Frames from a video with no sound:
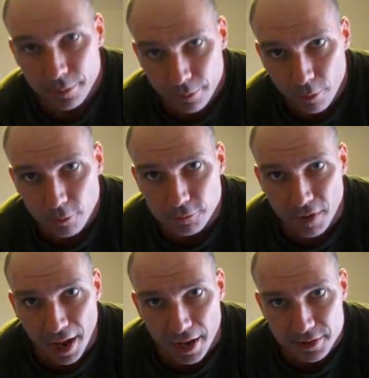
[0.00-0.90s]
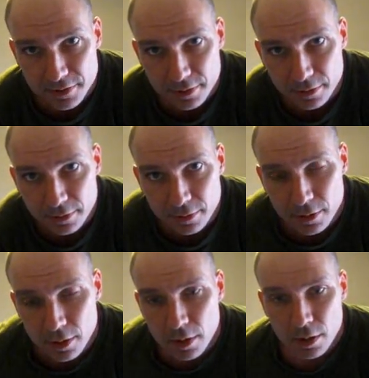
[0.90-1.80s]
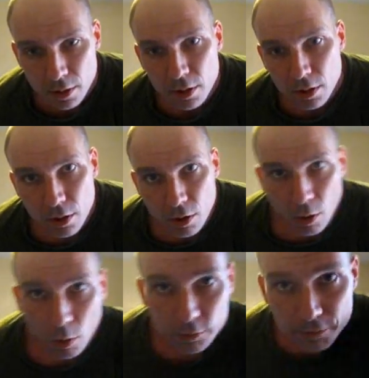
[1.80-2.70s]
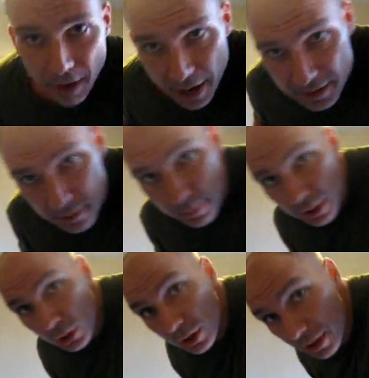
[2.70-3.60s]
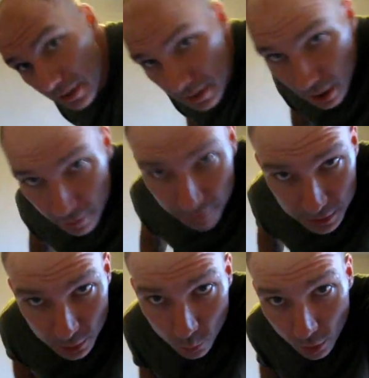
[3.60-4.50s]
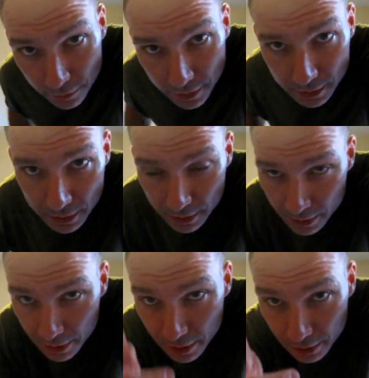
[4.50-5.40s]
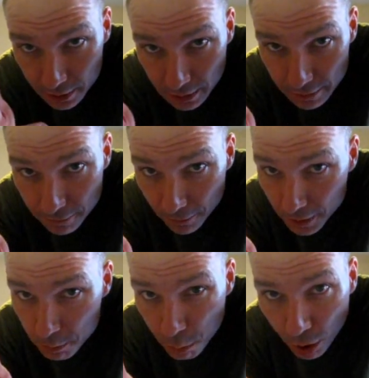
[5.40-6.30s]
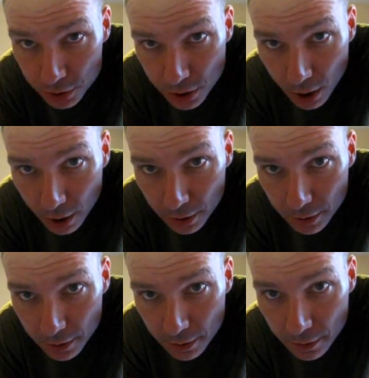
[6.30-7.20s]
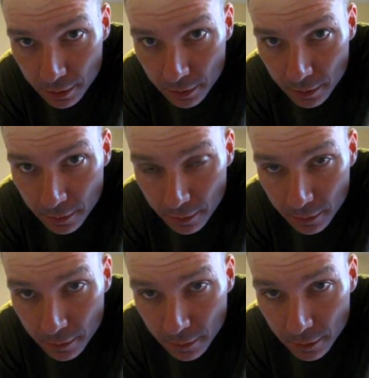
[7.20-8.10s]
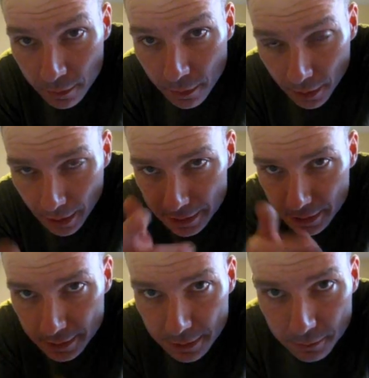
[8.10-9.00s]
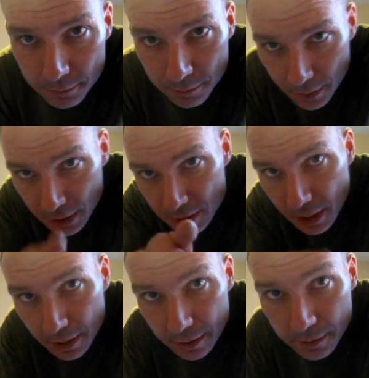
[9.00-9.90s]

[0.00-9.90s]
Hold fast. Hold fast and be good to yourself because you're worth it. You live free, punch hard, and I dig you. Catch you later.